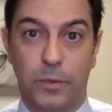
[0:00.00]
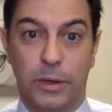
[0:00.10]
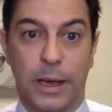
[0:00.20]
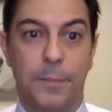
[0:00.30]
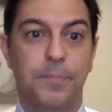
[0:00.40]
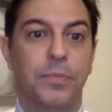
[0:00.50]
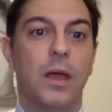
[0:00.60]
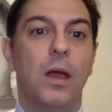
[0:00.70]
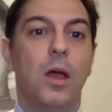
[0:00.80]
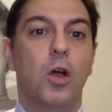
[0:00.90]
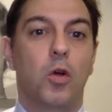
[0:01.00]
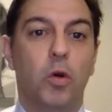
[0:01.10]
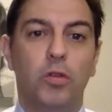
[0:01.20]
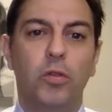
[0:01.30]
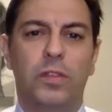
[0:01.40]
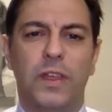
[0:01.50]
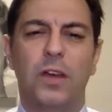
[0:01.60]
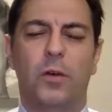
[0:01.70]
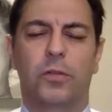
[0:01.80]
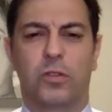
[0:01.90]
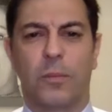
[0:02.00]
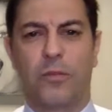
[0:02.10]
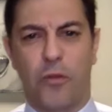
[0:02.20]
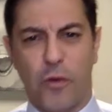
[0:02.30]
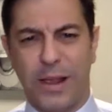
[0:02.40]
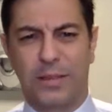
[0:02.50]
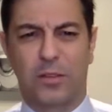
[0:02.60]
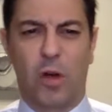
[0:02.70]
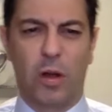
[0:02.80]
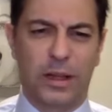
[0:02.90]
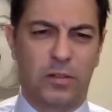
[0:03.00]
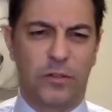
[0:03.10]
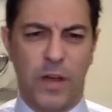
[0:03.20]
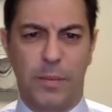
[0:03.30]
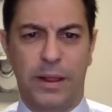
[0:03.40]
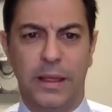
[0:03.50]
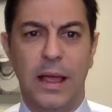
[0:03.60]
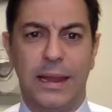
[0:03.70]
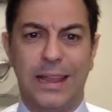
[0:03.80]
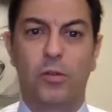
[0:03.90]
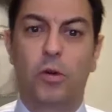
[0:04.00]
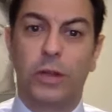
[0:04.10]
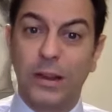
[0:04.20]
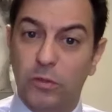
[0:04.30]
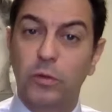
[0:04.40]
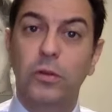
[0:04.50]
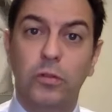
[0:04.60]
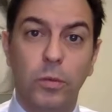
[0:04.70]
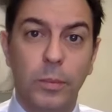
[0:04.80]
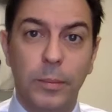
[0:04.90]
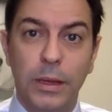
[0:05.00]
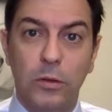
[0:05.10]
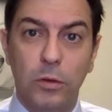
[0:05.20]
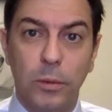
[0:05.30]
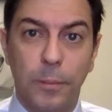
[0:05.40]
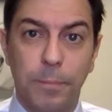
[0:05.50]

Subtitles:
Okay? Could you think of some friends, colleagues, or family that you could introduce to me to?